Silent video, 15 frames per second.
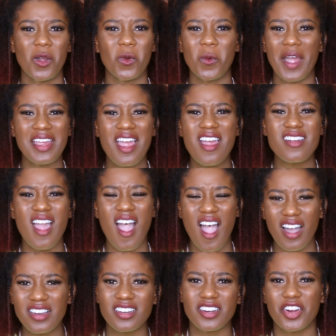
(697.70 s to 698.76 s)
Why are
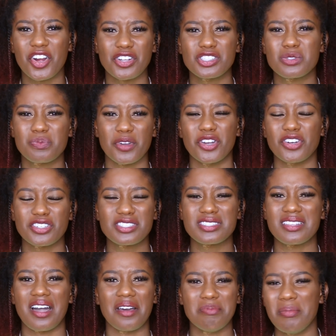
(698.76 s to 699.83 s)
all the Curls
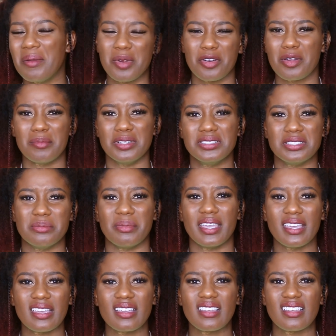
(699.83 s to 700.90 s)
products unmemorable to
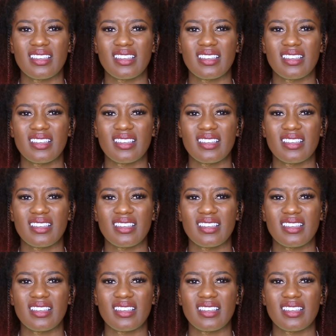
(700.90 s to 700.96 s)
me?